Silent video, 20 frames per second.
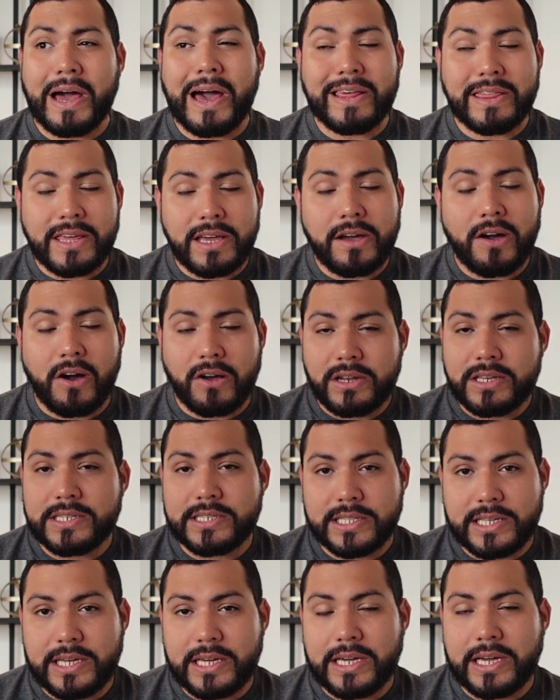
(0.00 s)
I think,
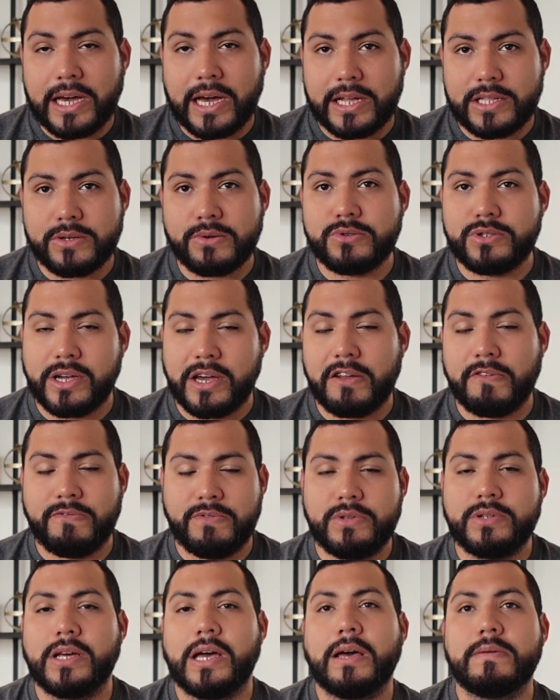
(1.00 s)
honestly, I told Chad a
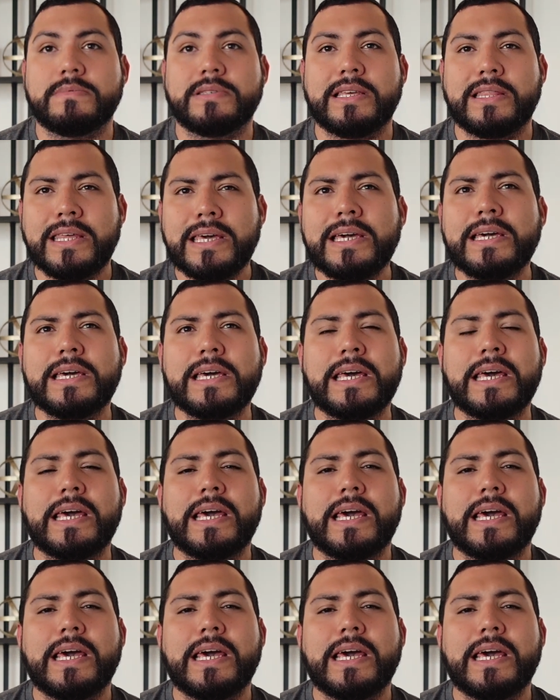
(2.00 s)
few times, I think